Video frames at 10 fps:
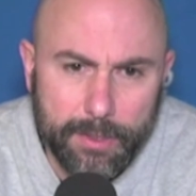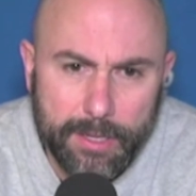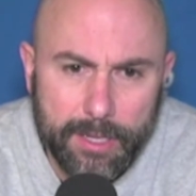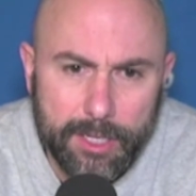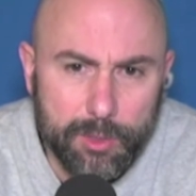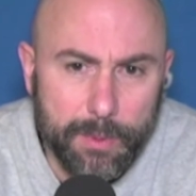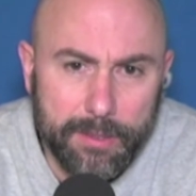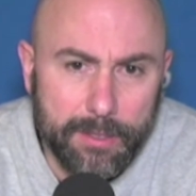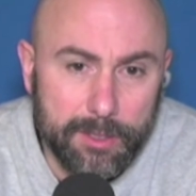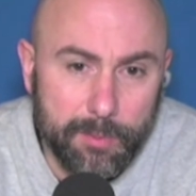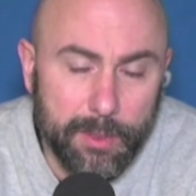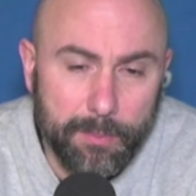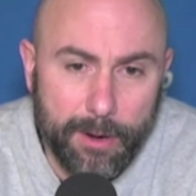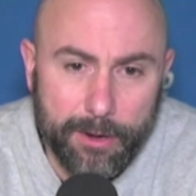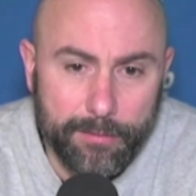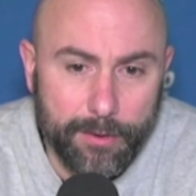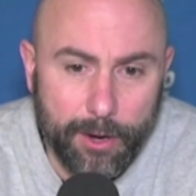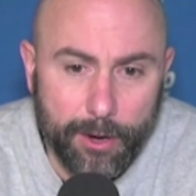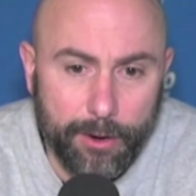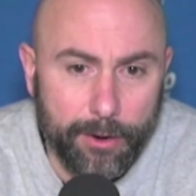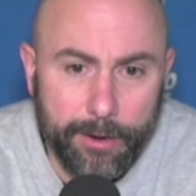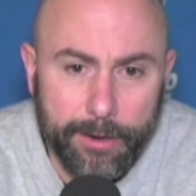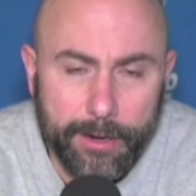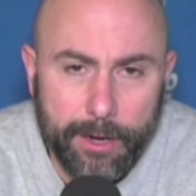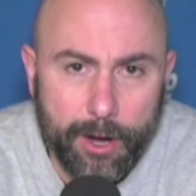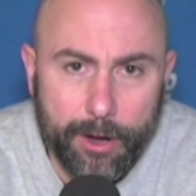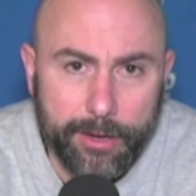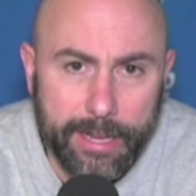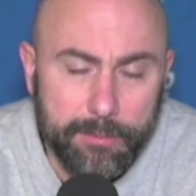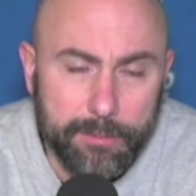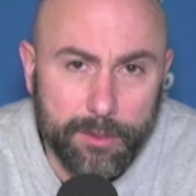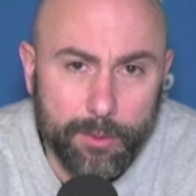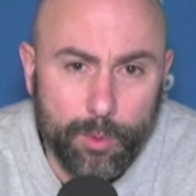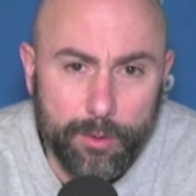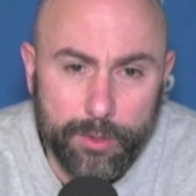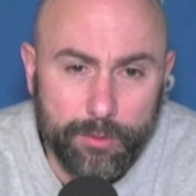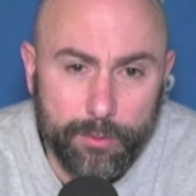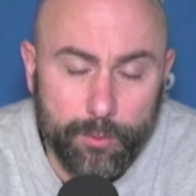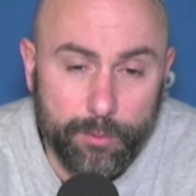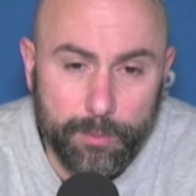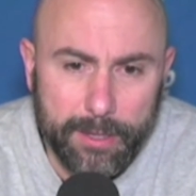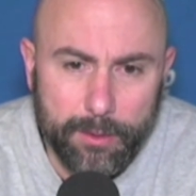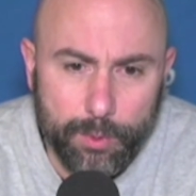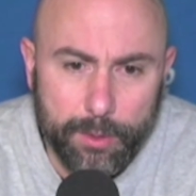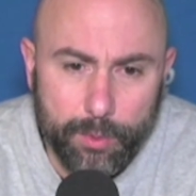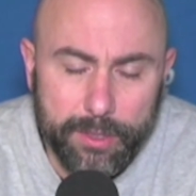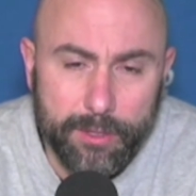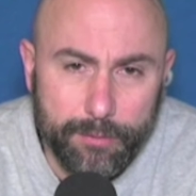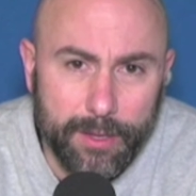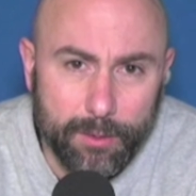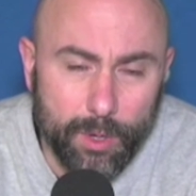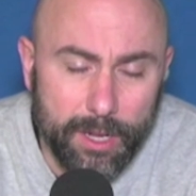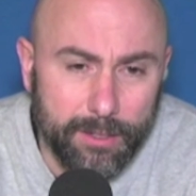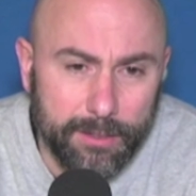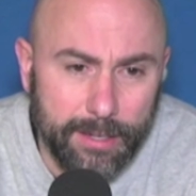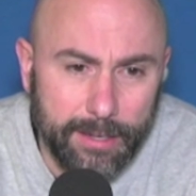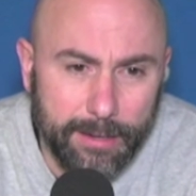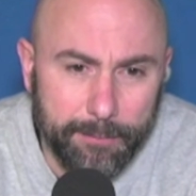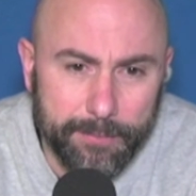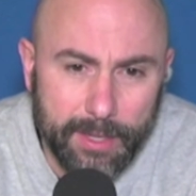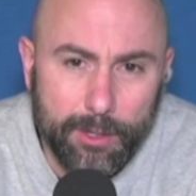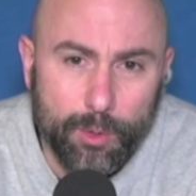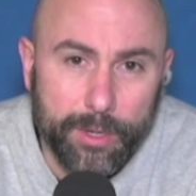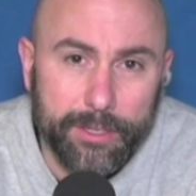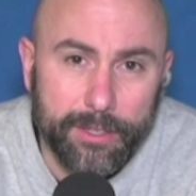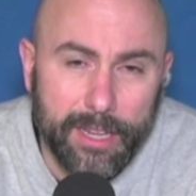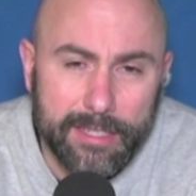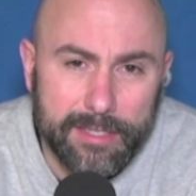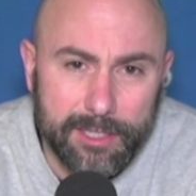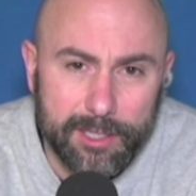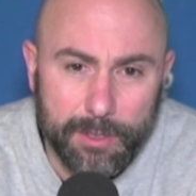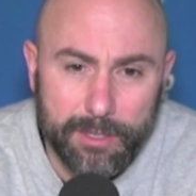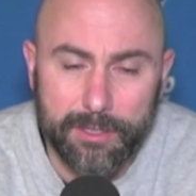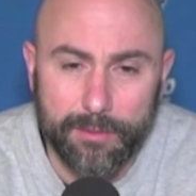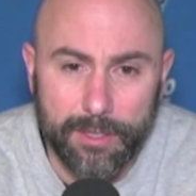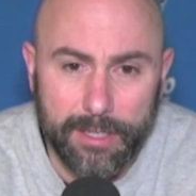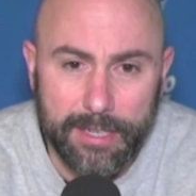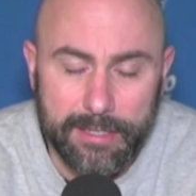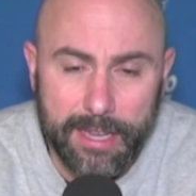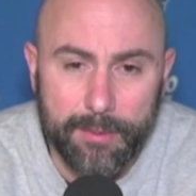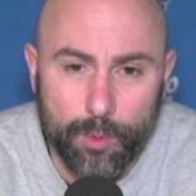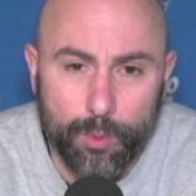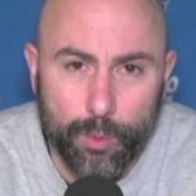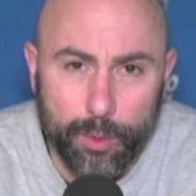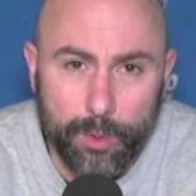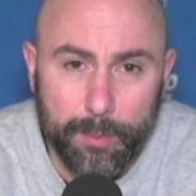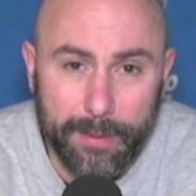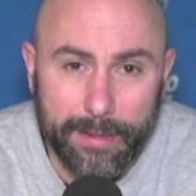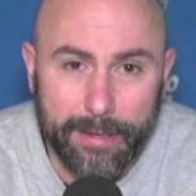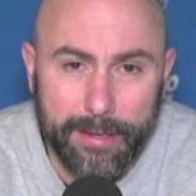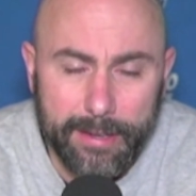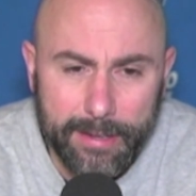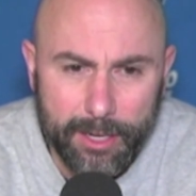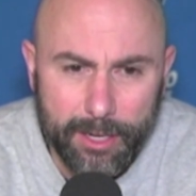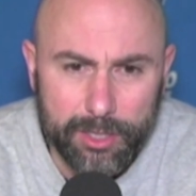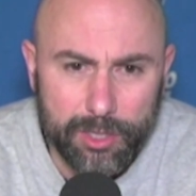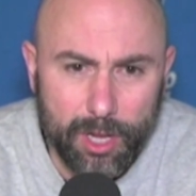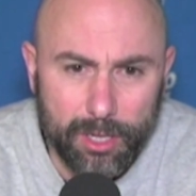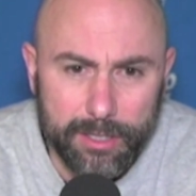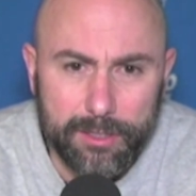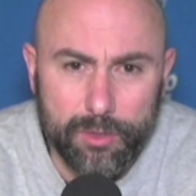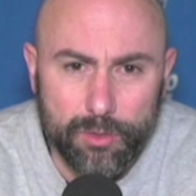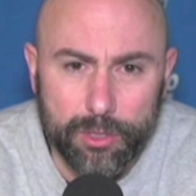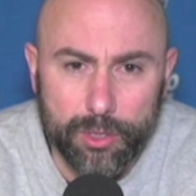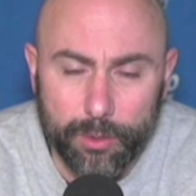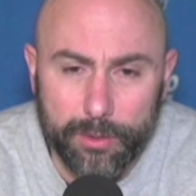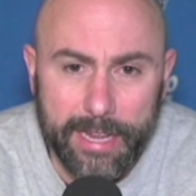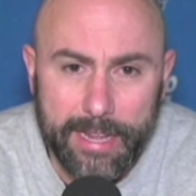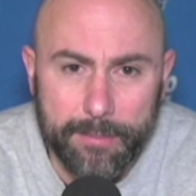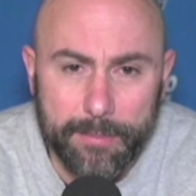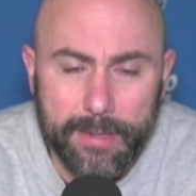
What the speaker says: he's been part of our games and the way we've played. We defend well. Take away the last 6 minutes of today's game, we play a solid, structured game,